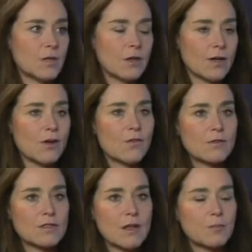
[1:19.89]
you know, I know
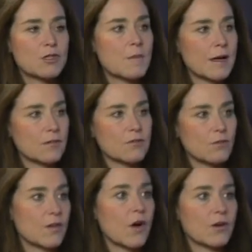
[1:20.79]
there was a lot of pushback on
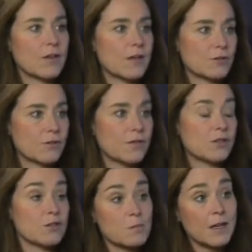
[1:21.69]
sort of the architectural
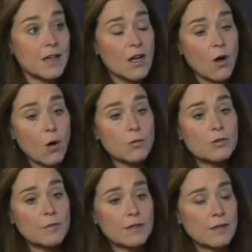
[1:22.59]
features, but
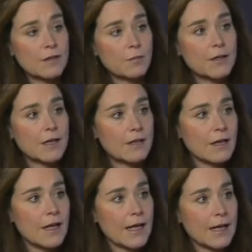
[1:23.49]
ultimately the plan
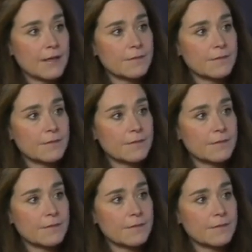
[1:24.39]
had...